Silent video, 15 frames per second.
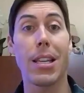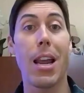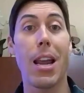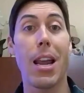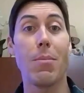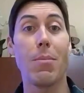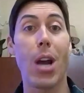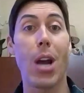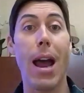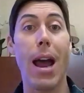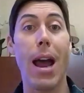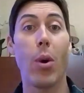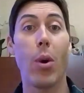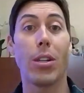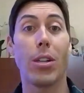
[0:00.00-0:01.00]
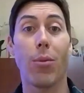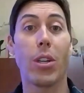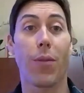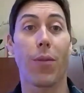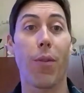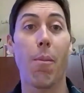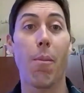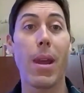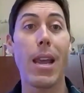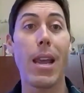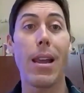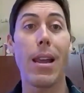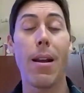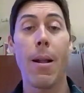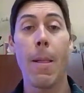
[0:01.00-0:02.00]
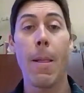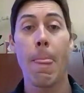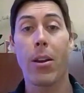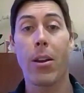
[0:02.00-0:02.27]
at the same time, which for me,